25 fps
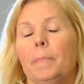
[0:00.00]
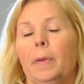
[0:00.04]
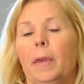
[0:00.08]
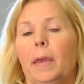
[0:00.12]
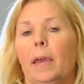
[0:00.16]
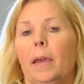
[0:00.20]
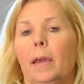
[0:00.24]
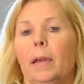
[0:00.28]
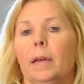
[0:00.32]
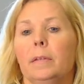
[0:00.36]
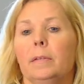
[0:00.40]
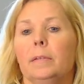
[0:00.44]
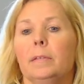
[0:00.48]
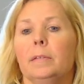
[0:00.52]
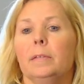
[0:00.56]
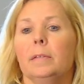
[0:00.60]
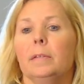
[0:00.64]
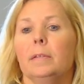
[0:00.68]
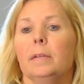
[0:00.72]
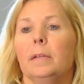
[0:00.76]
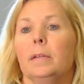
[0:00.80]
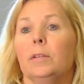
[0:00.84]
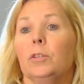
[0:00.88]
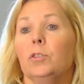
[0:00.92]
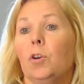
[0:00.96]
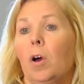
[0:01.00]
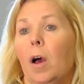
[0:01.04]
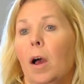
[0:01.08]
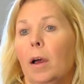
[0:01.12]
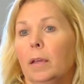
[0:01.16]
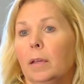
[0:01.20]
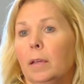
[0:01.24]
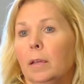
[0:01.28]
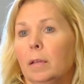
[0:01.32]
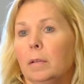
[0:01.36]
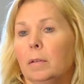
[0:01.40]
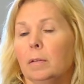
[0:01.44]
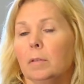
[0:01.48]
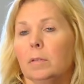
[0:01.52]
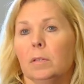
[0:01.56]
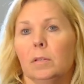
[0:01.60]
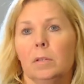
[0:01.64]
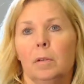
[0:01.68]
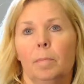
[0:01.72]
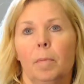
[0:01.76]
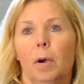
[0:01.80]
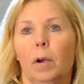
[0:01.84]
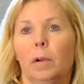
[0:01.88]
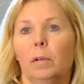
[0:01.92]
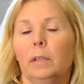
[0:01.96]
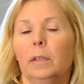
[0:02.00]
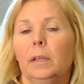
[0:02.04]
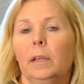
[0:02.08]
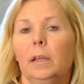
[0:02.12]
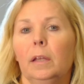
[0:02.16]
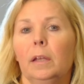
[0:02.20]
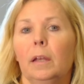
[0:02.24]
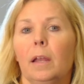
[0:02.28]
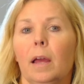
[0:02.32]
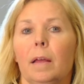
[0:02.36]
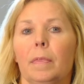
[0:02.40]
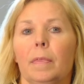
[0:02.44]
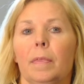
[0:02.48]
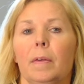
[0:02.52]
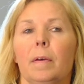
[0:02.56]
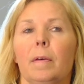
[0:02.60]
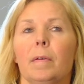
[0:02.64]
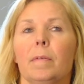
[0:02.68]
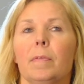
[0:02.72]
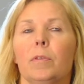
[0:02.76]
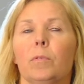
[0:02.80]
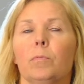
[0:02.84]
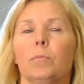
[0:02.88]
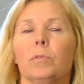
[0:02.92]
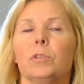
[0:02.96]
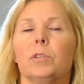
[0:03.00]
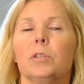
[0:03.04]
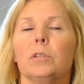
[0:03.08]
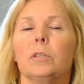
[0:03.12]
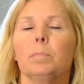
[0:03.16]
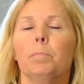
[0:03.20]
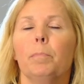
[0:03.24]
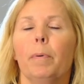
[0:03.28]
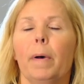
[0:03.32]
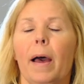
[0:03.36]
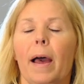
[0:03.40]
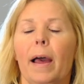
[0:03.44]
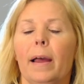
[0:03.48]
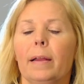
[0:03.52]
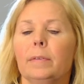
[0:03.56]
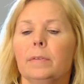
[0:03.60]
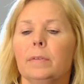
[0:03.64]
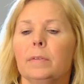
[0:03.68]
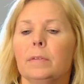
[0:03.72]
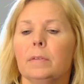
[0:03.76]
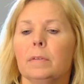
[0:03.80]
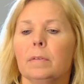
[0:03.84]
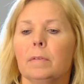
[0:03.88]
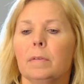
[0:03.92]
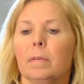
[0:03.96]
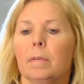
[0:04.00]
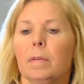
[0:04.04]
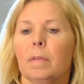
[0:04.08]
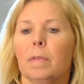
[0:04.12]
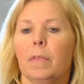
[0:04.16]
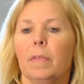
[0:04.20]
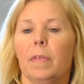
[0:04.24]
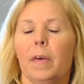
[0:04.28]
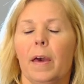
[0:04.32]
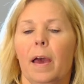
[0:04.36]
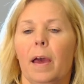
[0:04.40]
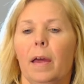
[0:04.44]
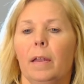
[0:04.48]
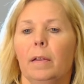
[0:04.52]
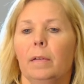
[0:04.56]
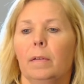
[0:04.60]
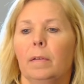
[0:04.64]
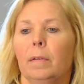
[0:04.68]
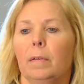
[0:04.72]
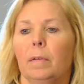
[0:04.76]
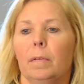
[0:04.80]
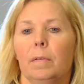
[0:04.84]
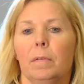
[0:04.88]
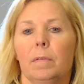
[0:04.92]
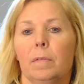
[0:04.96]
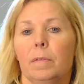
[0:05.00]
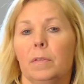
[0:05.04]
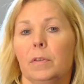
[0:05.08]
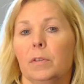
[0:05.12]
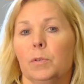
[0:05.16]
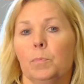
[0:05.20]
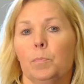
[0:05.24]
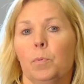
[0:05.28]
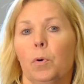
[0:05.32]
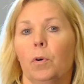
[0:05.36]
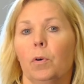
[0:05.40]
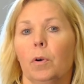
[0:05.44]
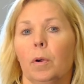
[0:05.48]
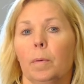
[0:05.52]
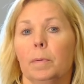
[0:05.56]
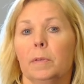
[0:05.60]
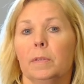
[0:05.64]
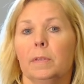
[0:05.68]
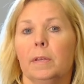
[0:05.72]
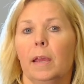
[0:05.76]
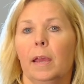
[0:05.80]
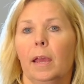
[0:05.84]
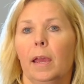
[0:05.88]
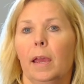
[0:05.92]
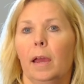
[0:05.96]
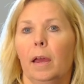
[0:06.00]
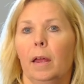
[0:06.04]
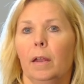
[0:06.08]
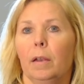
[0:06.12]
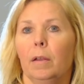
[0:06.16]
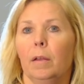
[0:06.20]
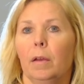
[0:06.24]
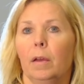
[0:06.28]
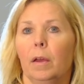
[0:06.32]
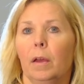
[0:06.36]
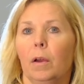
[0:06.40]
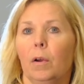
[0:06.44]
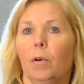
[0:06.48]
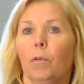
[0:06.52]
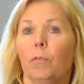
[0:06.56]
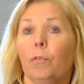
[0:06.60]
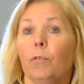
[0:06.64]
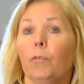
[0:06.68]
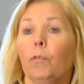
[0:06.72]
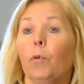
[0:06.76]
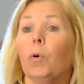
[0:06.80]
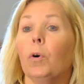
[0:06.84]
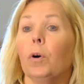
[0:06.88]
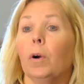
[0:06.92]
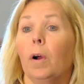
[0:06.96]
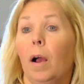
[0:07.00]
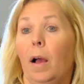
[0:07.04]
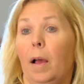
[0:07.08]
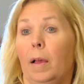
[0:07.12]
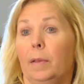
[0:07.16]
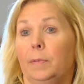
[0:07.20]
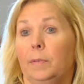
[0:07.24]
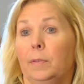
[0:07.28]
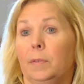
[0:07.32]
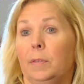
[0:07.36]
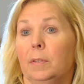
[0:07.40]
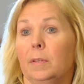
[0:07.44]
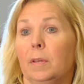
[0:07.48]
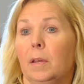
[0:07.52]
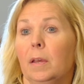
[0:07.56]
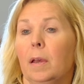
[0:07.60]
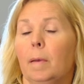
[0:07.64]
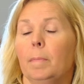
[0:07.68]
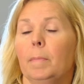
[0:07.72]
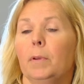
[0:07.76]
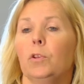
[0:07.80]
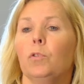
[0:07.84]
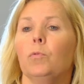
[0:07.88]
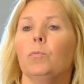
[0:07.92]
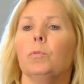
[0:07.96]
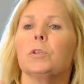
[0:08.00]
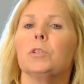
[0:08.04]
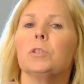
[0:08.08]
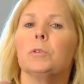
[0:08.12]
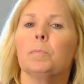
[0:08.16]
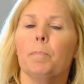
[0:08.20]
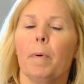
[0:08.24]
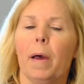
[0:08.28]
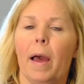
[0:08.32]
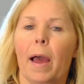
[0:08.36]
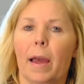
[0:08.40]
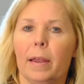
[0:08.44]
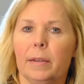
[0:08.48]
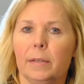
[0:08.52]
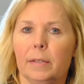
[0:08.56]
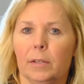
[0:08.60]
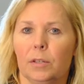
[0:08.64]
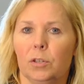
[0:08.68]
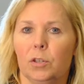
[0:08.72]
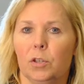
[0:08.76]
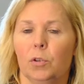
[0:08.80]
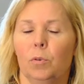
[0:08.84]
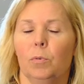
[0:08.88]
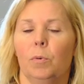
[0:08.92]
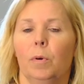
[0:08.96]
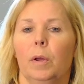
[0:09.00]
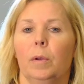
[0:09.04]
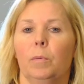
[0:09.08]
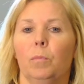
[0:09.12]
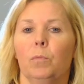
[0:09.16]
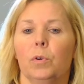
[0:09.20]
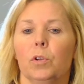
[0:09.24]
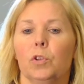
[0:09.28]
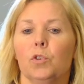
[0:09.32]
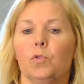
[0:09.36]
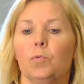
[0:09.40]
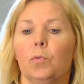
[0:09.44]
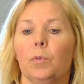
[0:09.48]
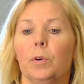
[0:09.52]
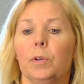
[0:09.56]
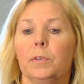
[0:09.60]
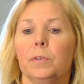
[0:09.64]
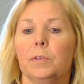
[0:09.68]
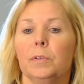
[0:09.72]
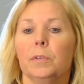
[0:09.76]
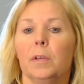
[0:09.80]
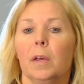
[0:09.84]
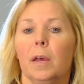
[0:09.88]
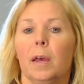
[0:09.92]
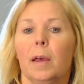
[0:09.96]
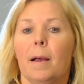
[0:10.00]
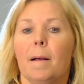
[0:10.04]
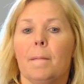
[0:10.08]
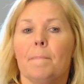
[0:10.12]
And in talking to Marlene, the response that this program has had for us, I mean, you responded to it, which was,